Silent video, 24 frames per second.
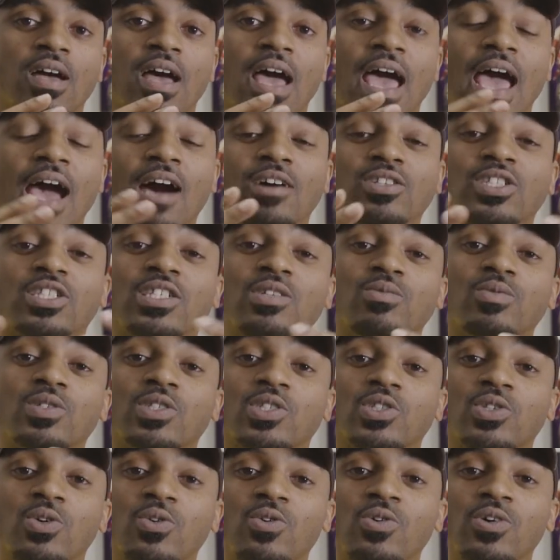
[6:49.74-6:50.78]
how she was
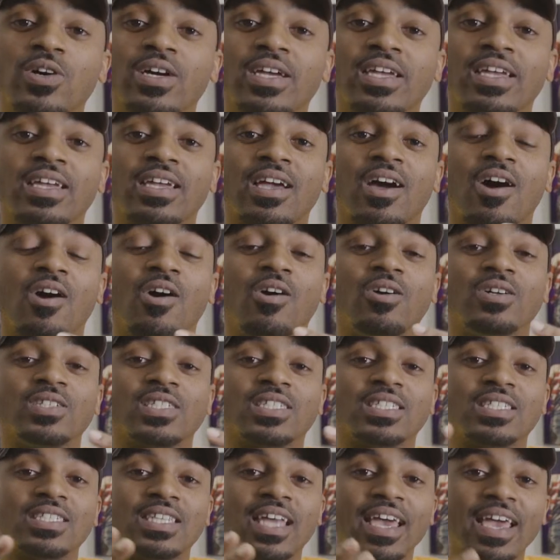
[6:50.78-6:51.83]
doing on
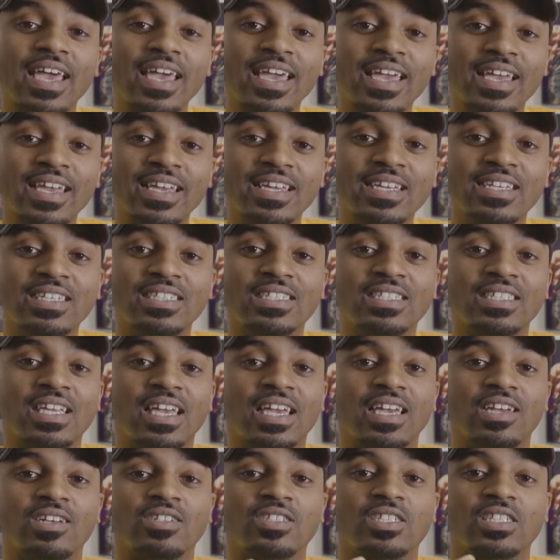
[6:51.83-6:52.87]
stage
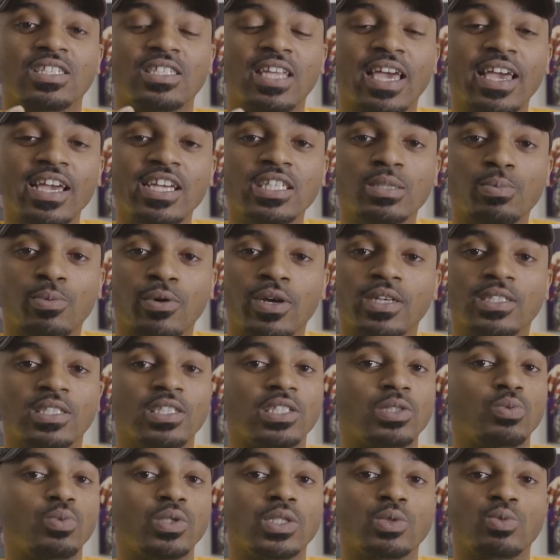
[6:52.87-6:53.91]
and her stage
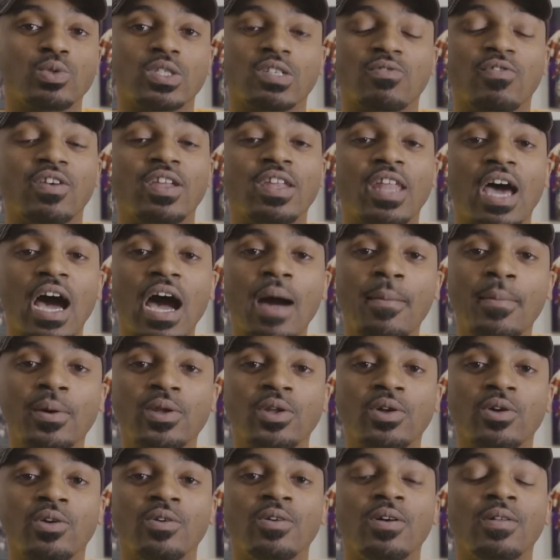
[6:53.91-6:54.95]
presence, which was
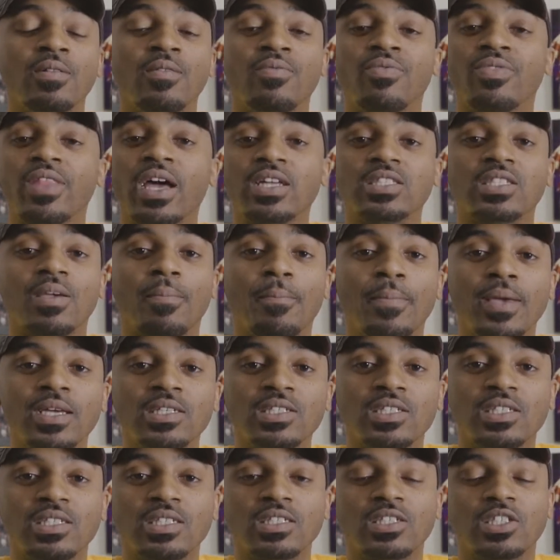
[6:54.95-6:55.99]
phenomenal. Not to
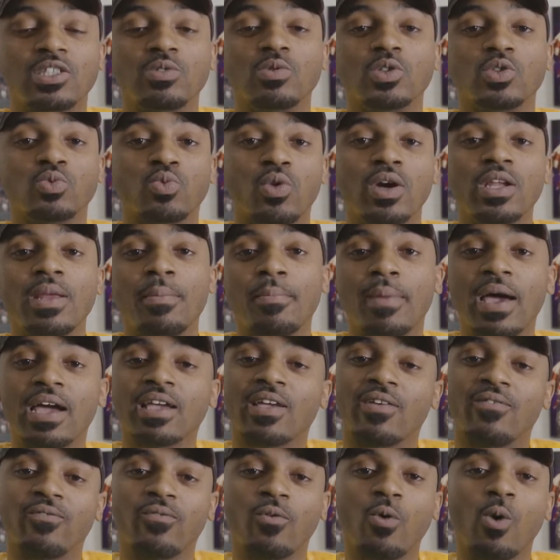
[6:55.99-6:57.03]
mention, she was running back
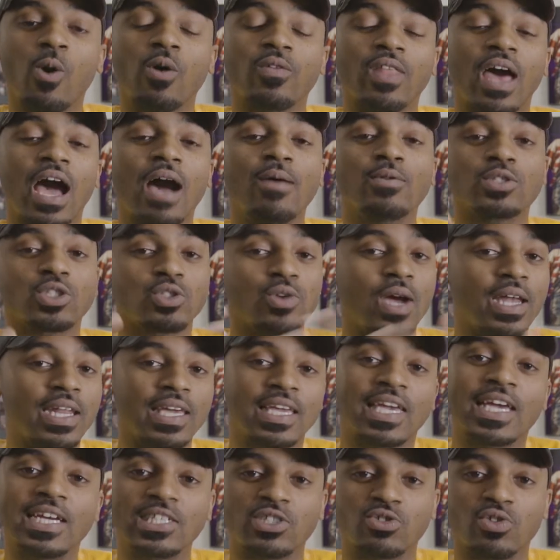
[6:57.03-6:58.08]
and forth. I was trying to
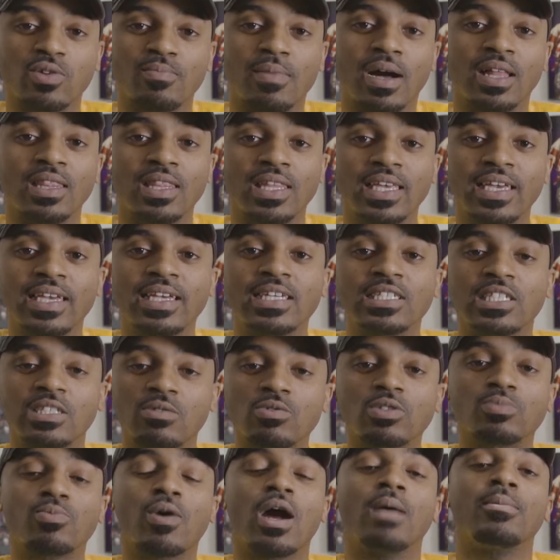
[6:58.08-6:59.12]
catch her in my lens. She
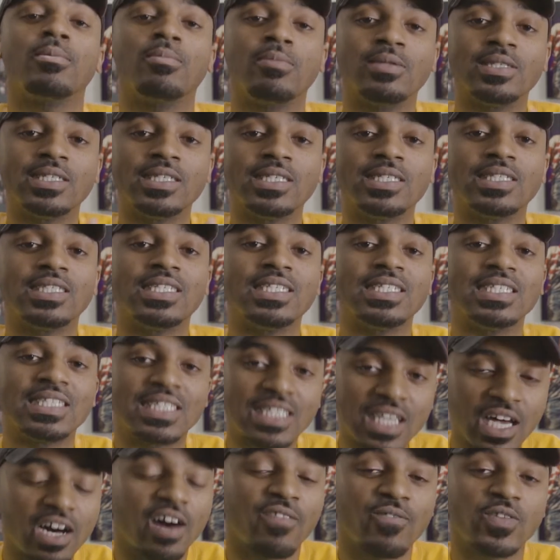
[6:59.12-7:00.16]
was probably the
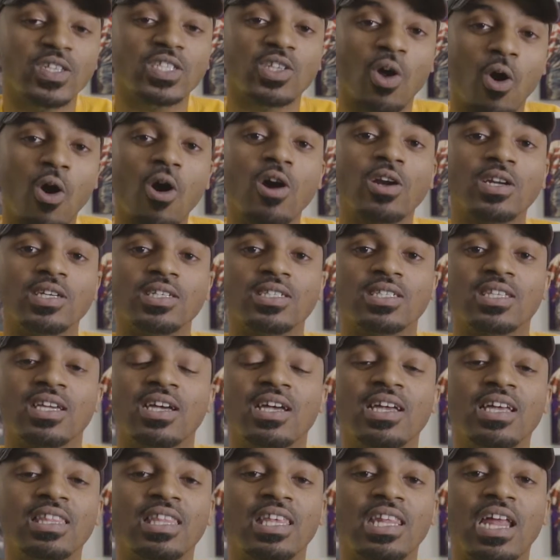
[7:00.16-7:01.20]
toughest artist
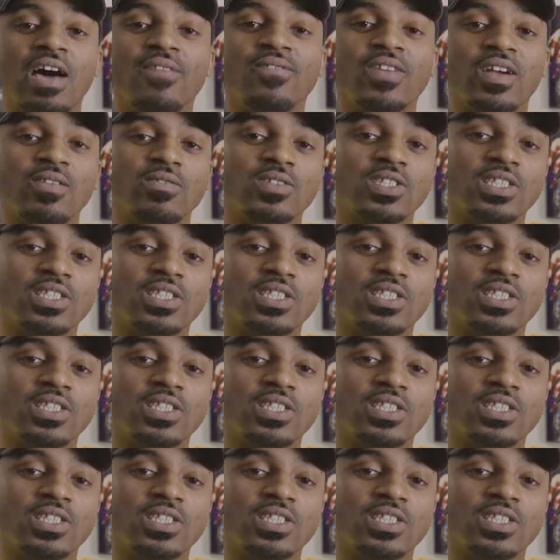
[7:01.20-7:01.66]
that I've ever